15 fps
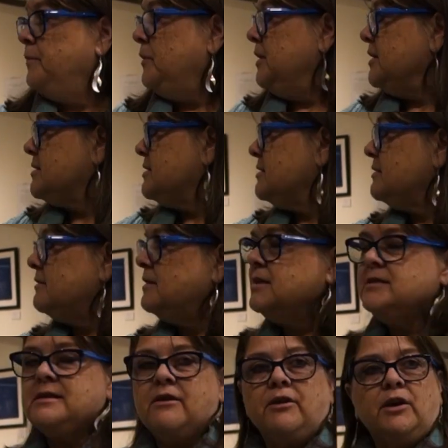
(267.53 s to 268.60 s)

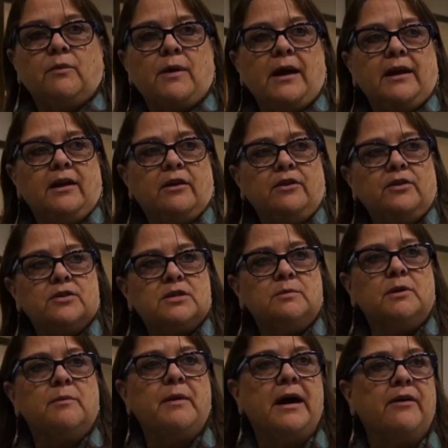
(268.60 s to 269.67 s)
This area right here used to
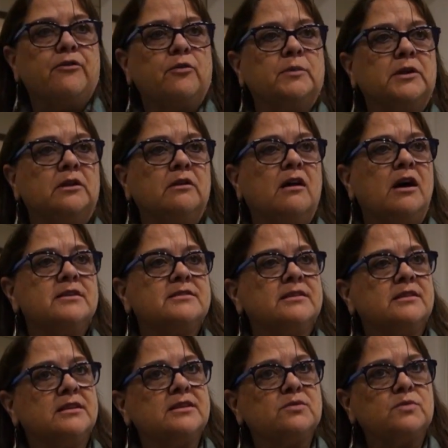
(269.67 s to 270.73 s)
be a bathroom and
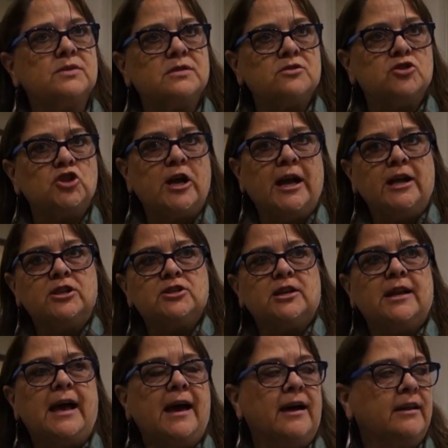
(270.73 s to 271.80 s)
closet. This was changed
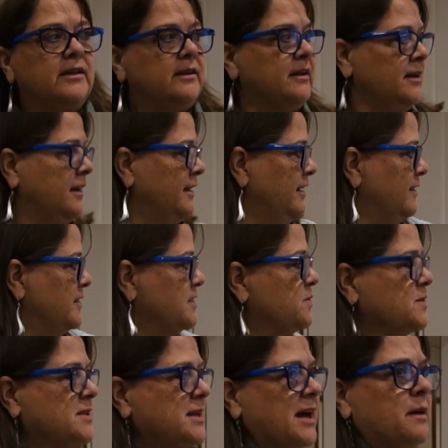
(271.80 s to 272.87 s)
and added. This
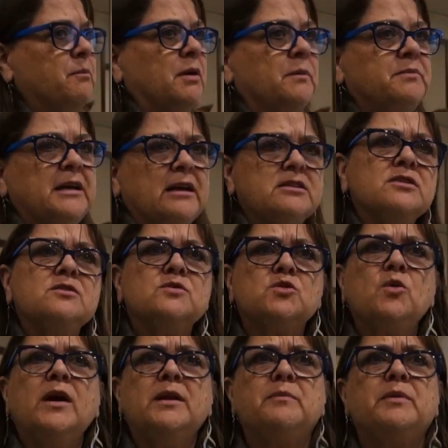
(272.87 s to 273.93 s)
was kind of bumped out. So there's
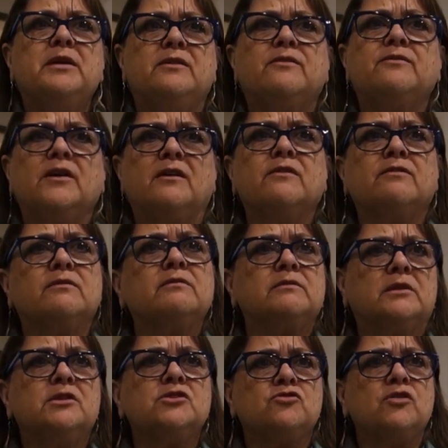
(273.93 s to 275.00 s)
quite a bit of
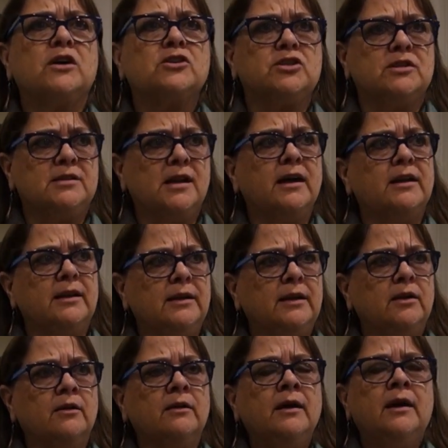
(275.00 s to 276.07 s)
construction done in
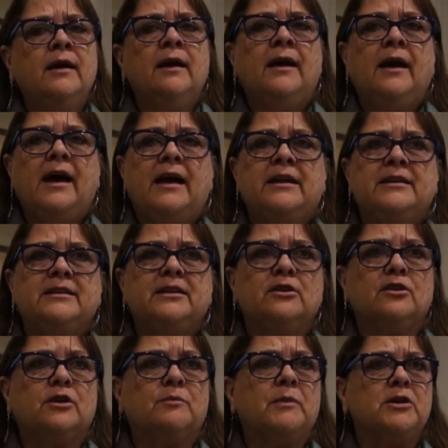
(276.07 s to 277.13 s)
here. And it didn't
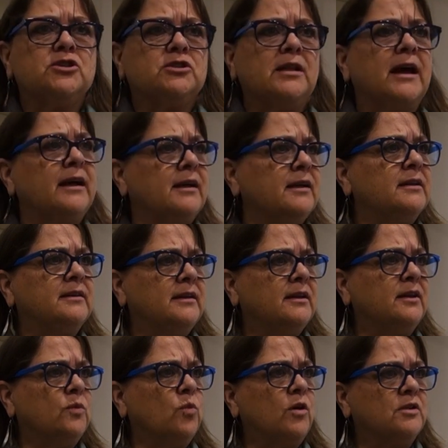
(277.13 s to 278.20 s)
look much like it did
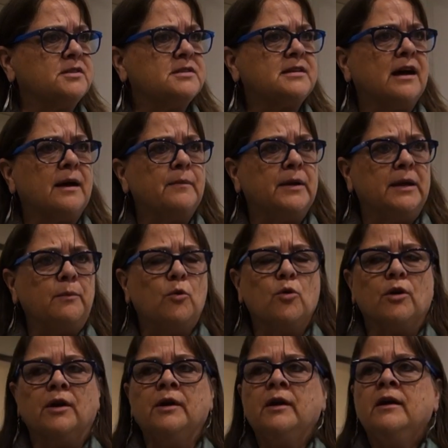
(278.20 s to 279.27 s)
in Walt's time
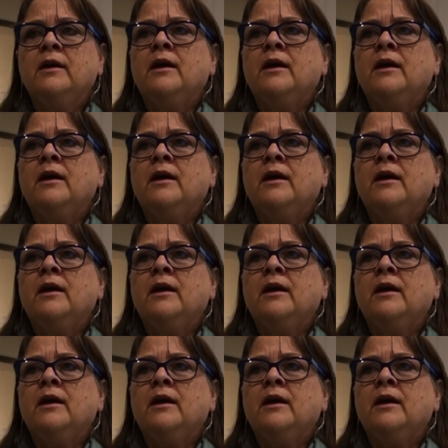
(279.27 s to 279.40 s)
anymore.